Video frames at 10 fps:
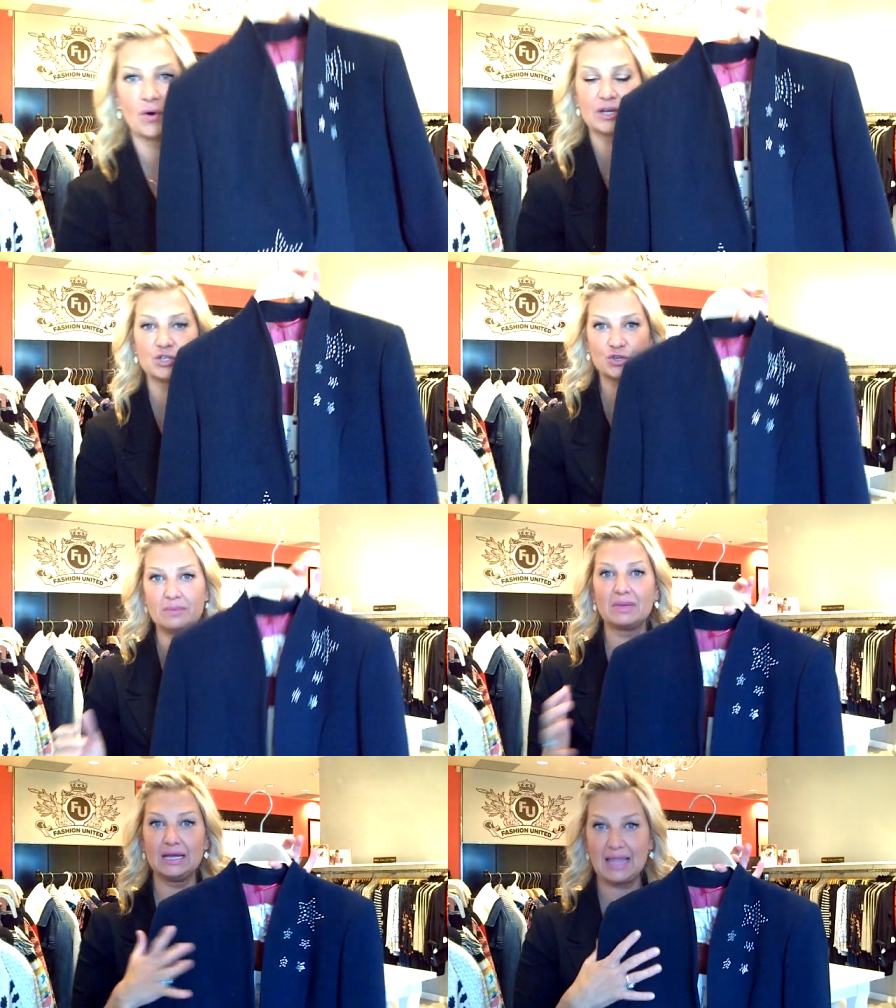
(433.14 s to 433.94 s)

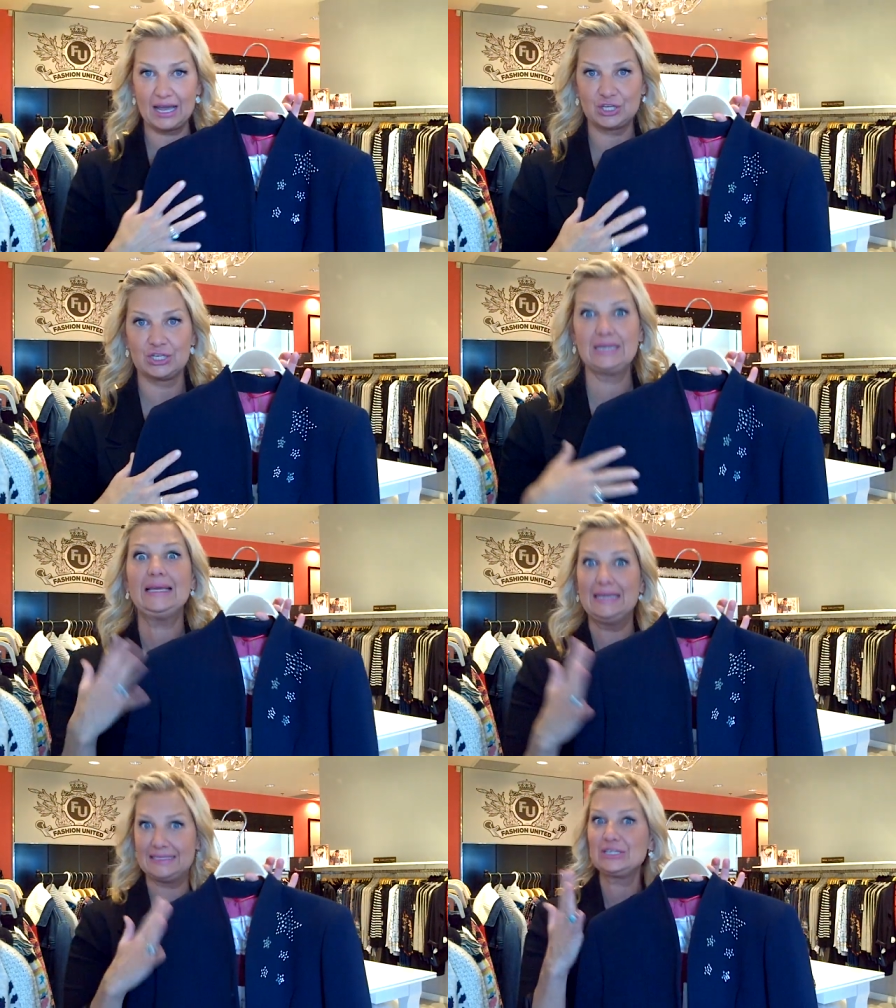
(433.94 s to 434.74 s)
Extreme Collection
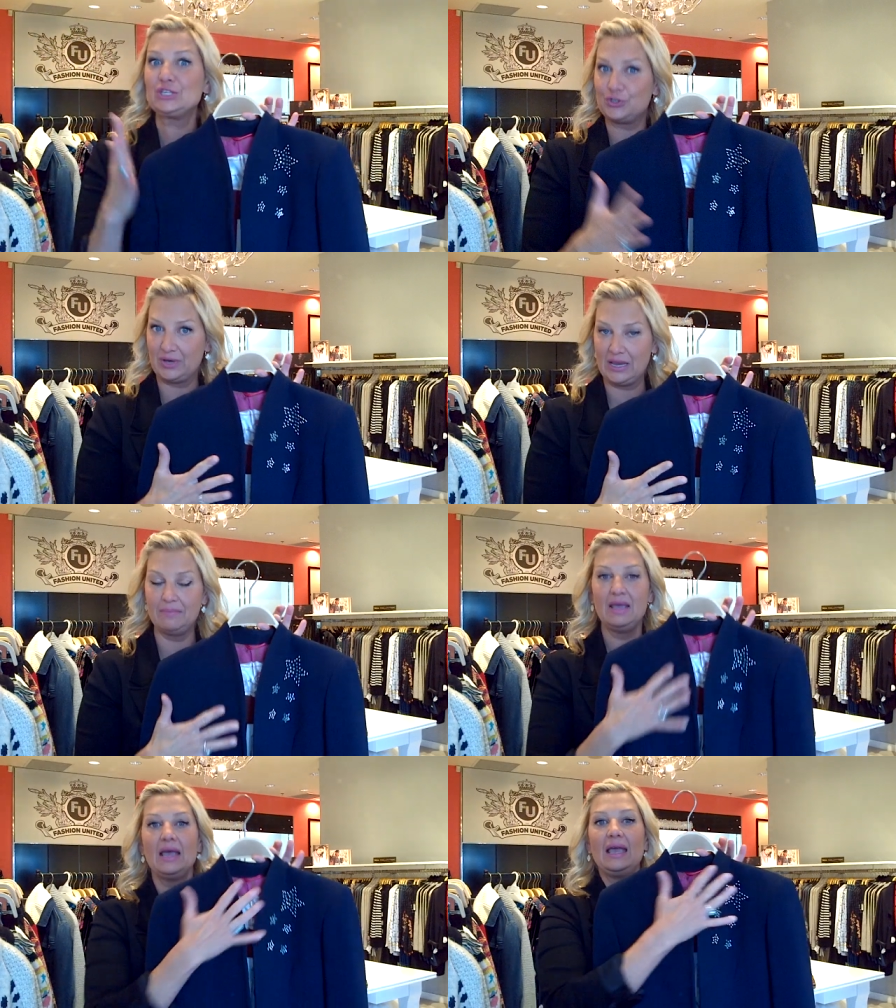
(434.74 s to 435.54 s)
is extreme.